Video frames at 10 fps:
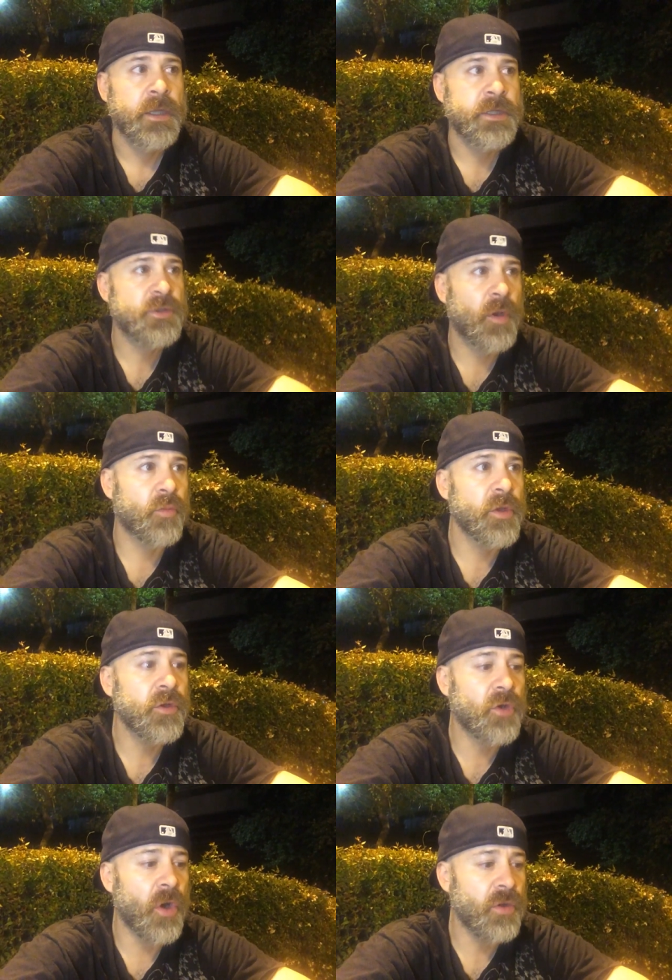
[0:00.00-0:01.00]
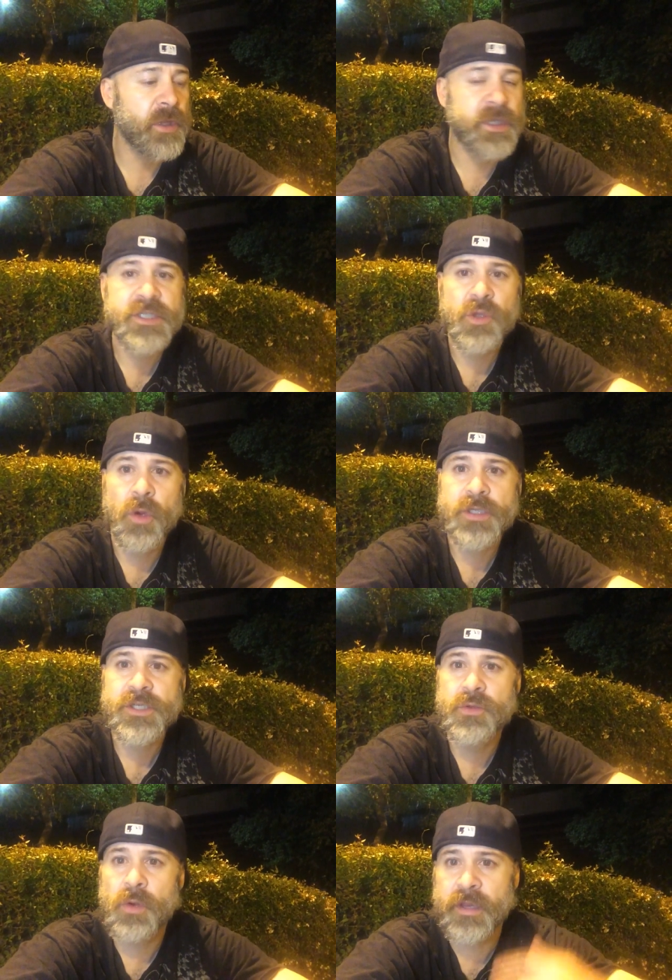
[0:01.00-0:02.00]
And so our real goal is to work
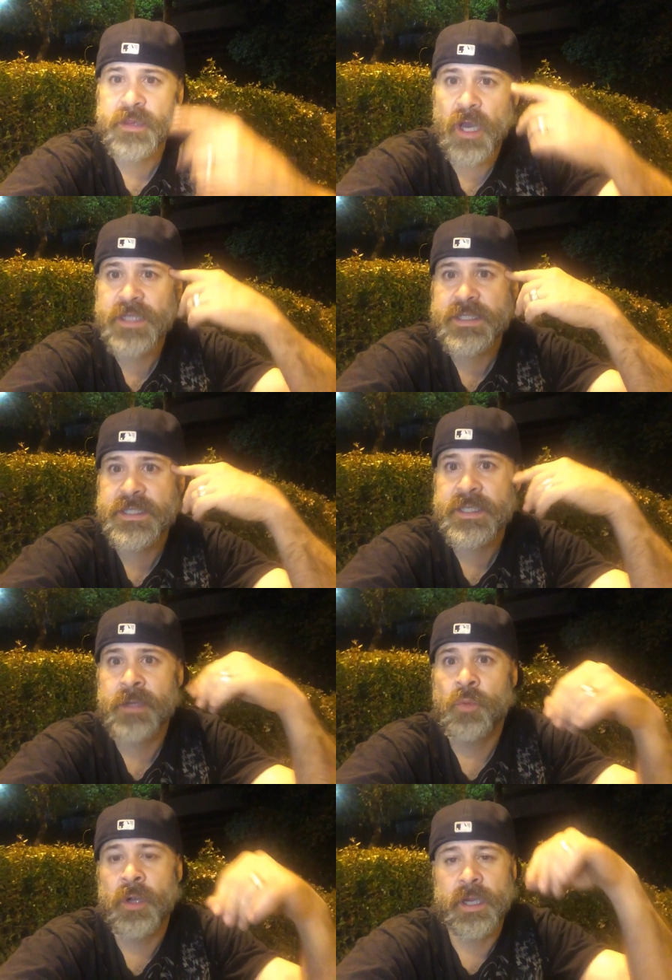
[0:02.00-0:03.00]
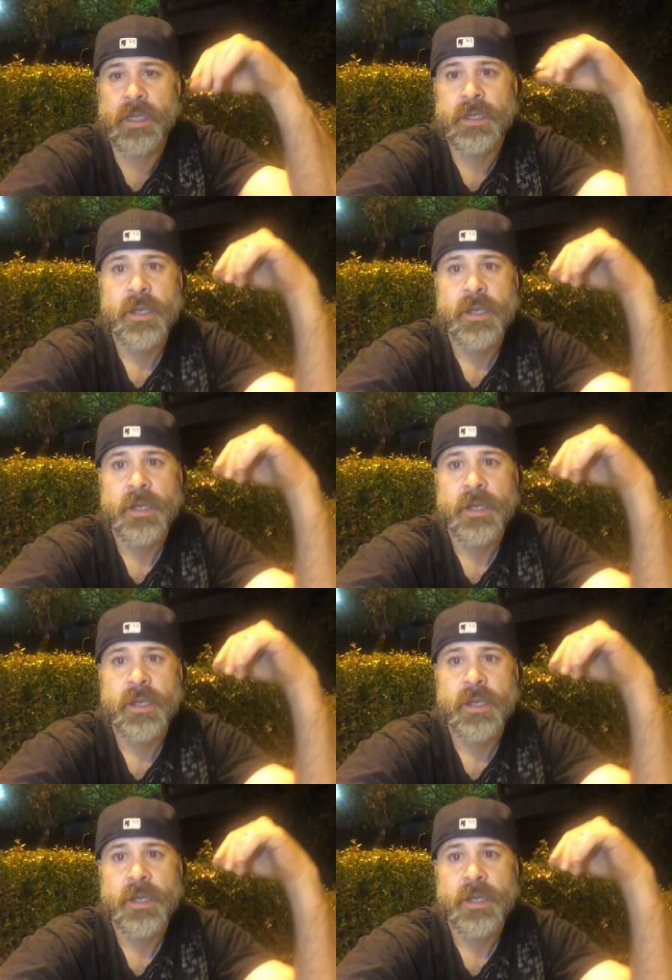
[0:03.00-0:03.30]
to do our thoughts the same way,